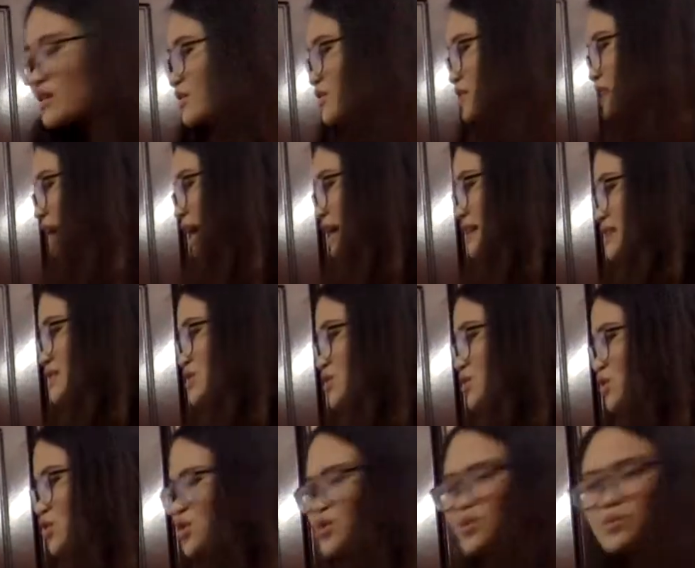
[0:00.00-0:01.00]
Okay, so
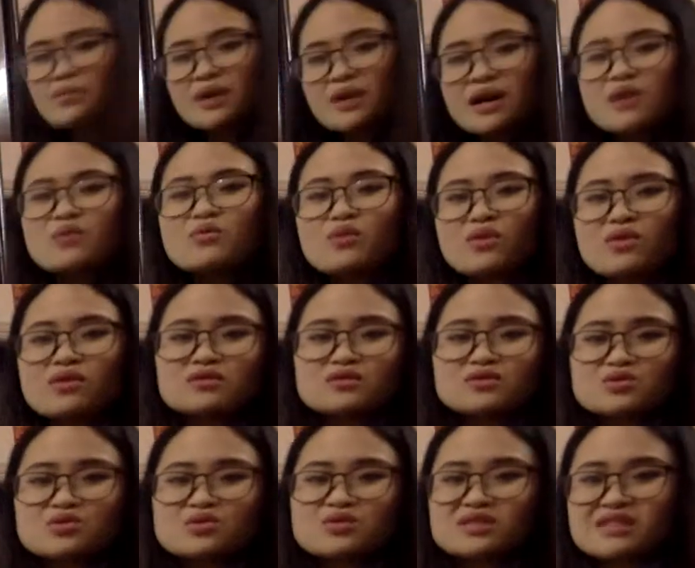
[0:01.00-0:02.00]
you may
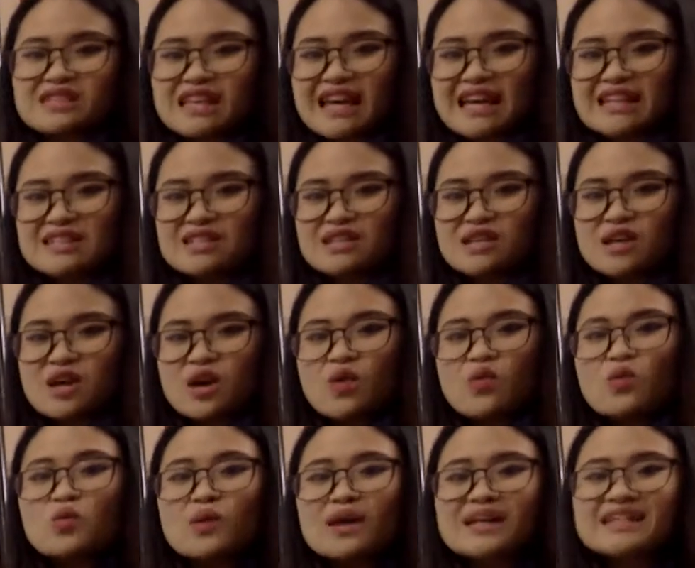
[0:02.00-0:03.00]
want to state
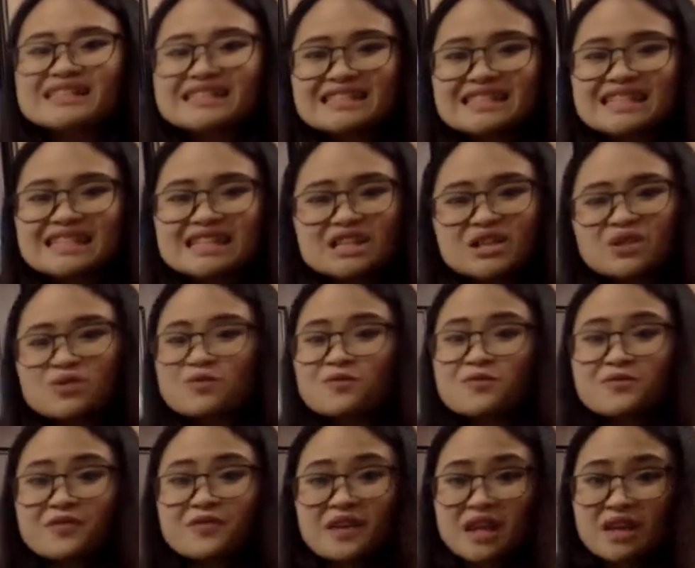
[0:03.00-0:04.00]
what did you
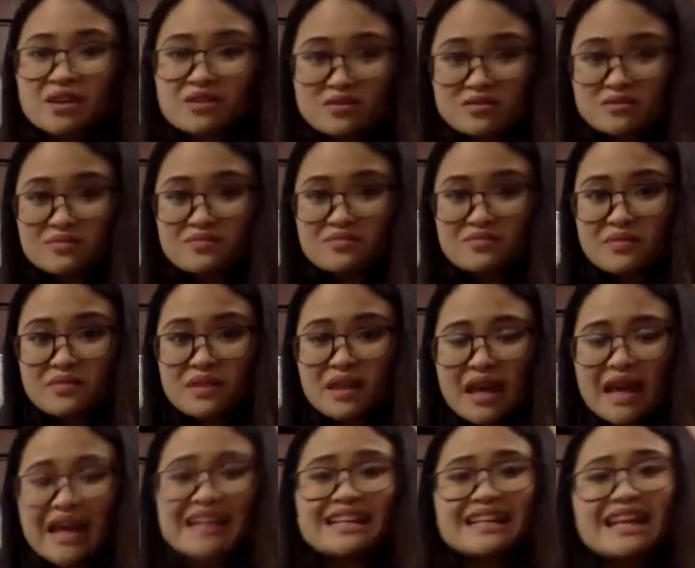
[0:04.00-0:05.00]
feel
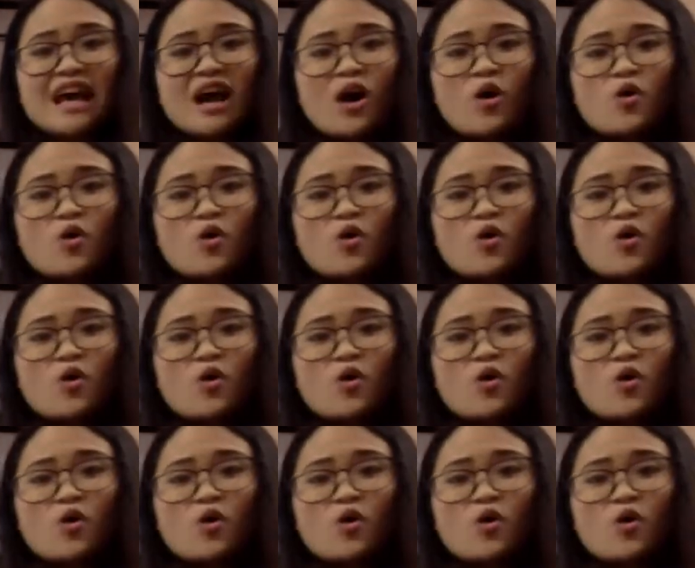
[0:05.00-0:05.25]
and